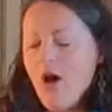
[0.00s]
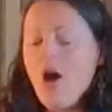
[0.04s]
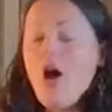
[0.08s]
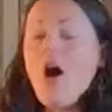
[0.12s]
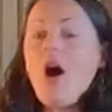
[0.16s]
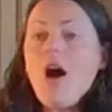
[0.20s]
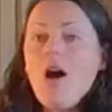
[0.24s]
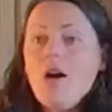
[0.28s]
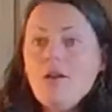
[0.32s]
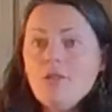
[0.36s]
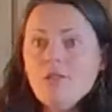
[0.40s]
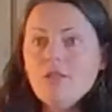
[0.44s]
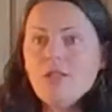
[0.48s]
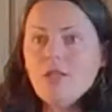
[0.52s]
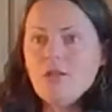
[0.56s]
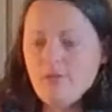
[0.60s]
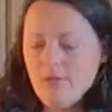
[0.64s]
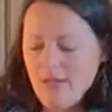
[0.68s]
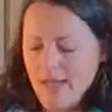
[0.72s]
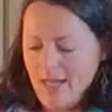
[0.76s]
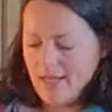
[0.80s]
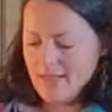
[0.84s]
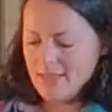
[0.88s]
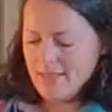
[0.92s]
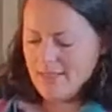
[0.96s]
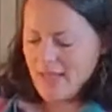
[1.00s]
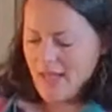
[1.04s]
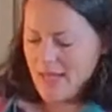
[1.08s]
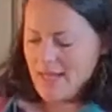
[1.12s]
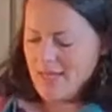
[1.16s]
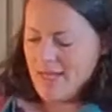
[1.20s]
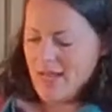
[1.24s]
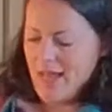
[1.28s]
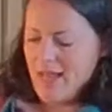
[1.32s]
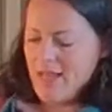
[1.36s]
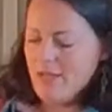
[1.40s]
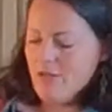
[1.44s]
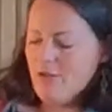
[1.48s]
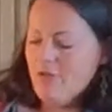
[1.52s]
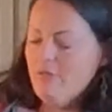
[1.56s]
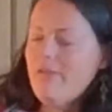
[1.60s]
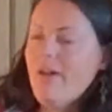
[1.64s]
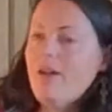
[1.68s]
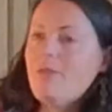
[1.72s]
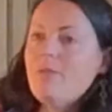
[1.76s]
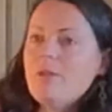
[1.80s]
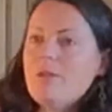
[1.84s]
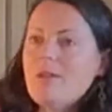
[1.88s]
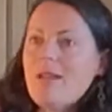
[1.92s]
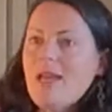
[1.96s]
Also next Sunday,
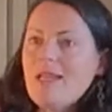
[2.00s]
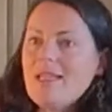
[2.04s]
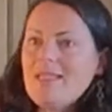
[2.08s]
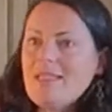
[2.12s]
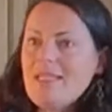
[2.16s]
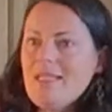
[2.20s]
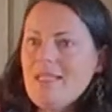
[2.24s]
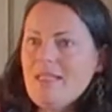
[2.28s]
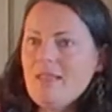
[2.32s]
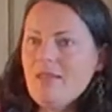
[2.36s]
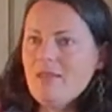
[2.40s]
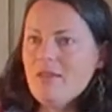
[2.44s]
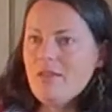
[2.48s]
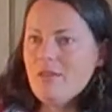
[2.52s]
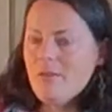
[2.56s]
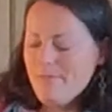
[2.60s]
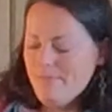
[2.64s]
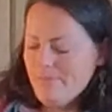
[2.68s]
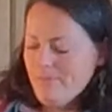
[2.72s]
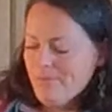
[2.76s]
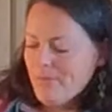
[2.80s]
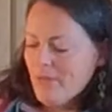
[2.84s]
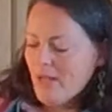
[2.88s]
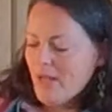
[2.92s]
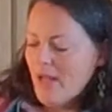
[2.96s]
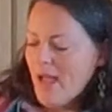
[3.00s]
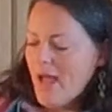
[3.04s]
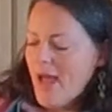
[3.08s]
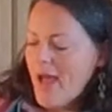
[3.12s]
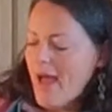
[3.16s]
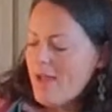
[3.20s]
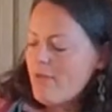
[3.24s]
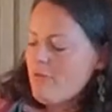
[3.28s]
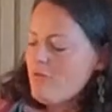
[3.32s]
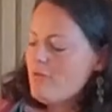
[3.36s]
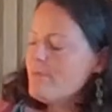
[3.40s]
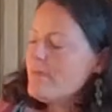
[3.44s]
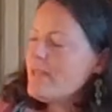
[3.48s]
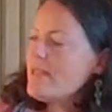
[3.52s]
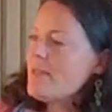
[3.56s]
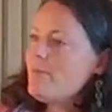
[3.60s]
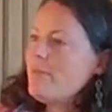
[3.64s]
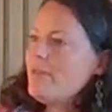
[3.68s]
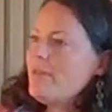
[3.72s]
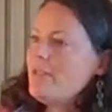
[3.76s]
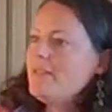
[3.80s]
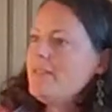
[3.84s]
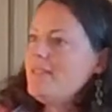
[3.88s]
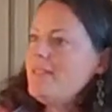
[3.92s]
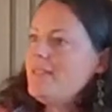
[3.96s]
November 19th, I will be
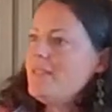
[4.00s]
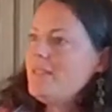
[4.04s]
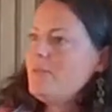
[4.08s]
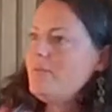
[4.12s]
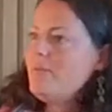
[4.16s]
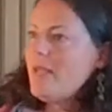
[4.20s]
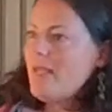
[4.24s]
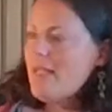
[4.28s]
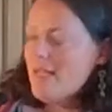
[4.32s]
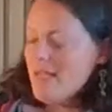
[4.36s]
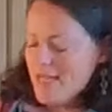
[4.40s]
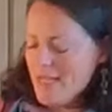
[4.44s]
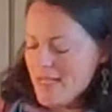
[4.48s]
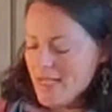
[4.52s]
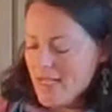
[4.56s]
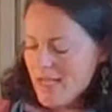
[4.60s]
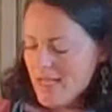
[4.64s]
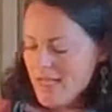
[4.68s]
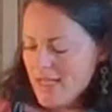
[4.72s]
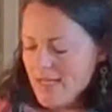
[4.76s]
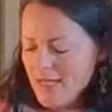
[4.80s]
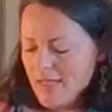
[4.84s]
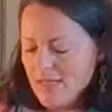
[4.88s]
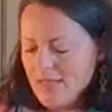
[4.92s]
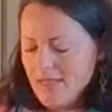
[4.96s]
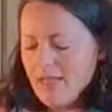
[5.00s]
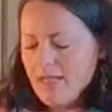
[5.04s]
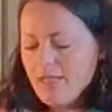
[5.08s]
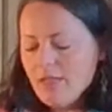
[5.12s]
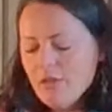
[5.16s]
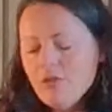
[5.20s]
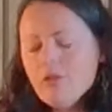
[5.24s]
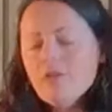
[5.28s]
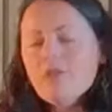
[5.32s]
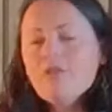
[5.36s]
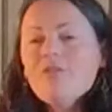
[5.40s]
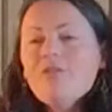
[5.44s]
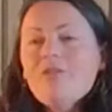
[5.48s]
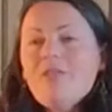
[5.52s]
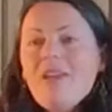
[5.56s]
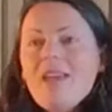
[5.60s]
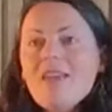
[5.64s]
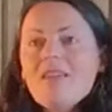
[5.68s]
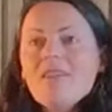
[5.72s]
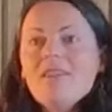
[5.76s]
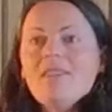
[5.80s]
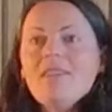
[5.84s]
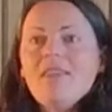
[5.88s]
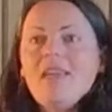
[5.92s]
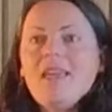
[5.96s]
participating in an
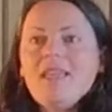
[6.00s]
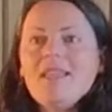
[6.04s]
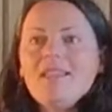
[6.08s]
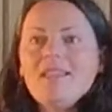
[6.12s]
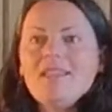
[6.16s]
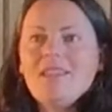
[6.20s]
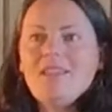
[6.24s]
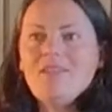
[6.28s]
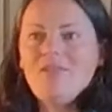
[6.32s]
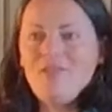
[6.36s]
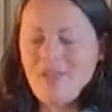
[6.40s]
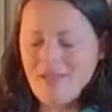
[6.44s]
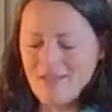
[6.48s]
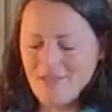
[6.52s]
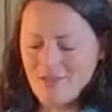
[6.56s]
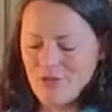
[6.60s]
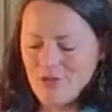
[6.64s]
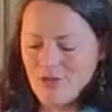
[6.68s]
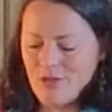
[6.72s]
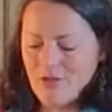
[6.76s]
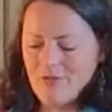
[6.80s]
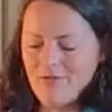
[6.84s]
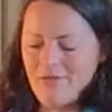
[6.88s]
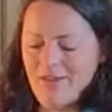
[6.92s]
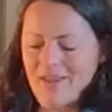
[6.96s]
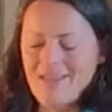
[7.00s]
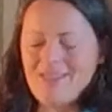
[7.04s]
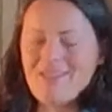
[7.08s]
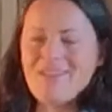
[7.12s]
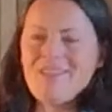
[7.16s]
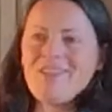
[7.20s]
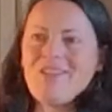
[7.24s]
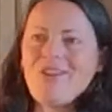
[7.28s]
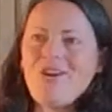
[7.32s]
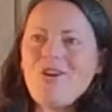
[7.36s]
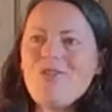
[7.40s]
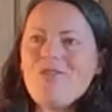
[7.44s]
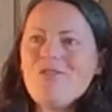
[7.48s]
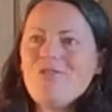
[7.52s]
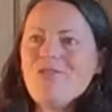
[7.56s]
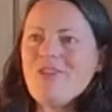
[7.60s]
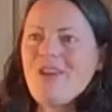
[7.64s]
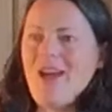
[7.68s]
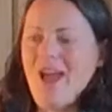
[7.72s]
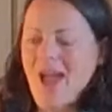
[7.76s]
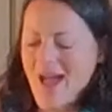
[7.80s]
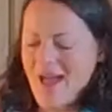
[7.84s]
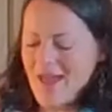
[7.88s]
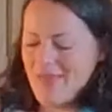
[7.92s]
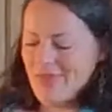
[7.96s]
interfaith Thanksgiving service
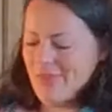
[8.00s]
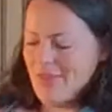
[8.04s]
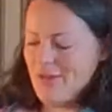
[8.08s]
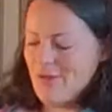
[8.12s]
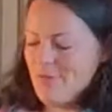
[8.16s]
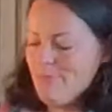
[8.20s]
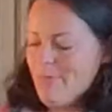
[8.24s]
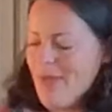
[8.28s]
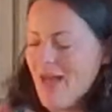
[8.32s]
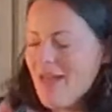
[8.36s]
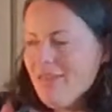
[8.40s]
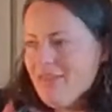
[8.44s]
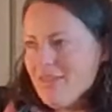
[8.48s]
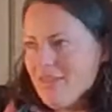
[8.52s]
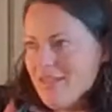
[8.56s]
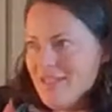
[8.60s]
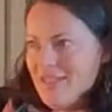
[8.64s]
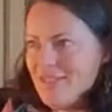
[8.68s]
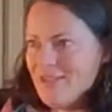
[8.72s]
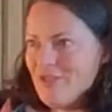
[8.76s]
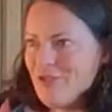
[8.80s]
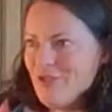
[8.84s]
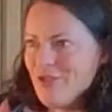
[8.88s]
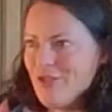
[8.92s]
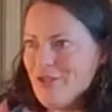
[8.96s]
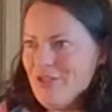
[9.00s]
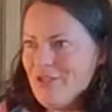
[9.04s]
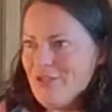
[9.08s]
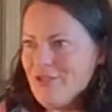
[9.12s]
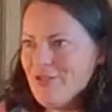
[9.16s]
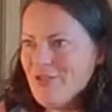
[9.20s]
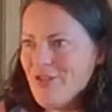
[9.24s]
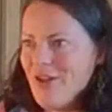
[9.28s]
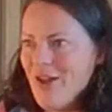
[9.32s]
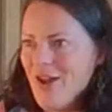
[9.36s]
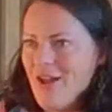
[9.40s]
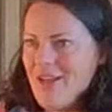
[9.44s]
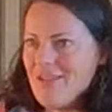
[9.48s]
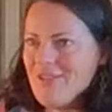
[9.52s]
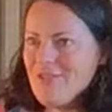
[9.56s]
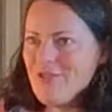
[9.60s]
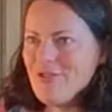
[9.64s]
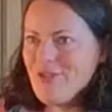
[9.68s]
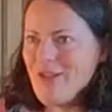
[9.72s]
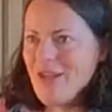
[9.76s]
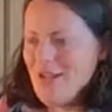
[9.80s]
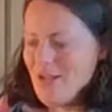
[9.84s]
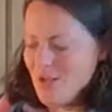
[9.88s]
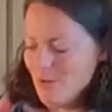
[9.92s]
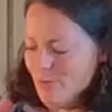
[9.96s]
over at the Methodist Church on
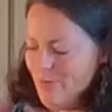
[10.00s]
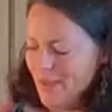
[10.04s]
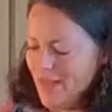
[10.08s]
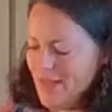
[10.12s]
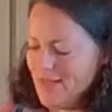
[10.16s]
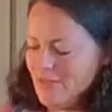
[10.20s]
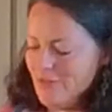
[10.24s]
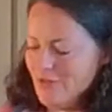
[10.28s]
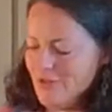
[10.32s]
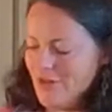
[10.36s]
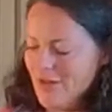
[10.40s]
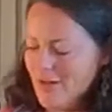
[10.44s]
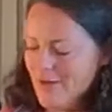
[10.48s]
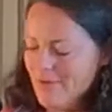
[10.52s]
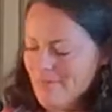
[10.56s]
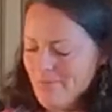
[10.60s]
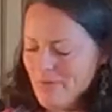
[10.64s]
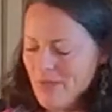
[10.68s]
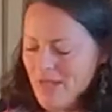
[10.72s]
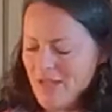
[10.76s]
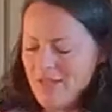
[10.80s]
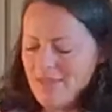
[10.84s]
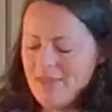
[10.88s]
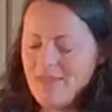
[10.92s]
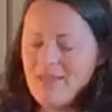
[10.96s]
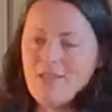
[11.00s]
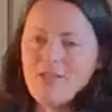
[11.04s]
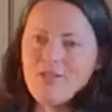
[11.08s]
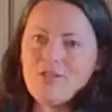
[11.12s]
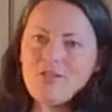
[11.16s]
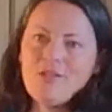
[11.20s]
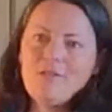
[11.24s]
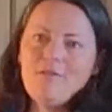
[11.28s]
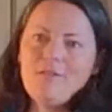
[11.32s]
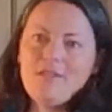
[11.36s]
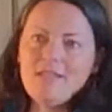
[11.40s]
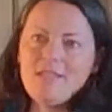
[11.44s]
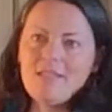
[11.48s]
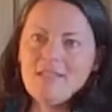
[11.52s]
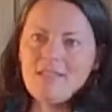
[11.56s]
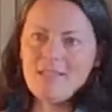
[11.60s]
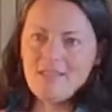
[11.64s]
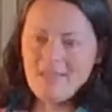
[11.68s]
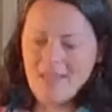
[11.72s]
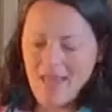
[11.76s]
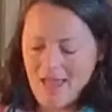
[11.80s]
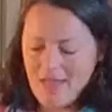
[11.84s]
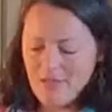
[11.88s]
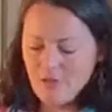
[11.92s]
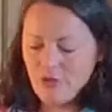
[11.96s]
Shank Painter. This service
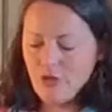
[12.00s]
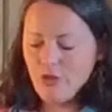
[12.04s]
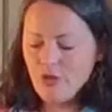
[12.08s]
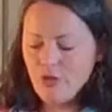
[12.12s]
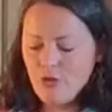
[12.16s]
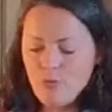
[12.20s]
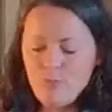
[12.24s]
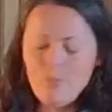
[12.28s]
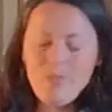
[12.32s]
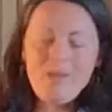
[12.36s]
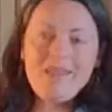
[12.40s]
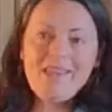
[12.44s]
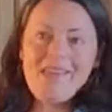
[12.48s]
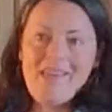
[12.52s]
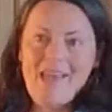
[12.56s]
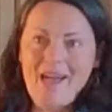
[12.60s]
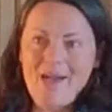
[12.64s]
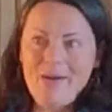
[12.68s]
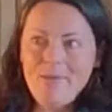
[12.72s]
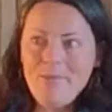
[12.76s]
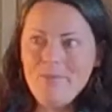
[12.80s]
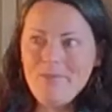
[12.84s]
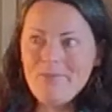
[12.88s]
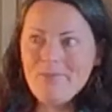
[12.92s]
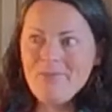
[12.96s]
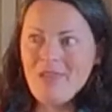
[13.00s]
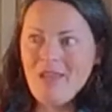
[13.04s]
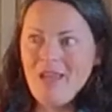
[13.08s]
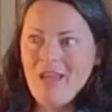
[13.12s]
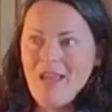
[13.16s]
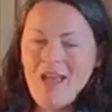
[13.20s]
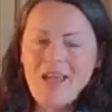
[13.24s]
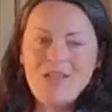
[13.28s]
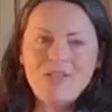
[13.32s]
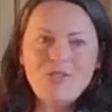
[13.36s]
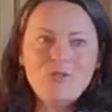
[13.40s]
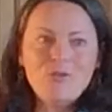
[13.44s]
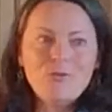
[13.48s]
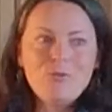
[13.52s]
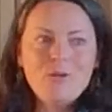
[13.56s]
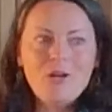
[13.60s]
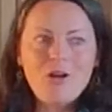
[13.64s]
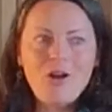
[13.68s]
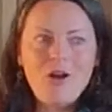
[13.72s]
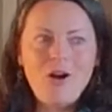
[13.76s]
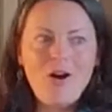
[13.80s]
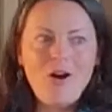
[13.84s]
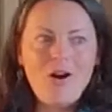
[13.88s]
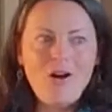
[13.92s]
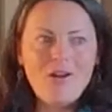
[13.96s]
is at 2 p.m., and you
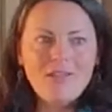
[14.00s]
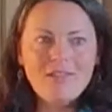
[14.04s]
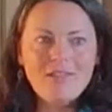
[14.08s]
are all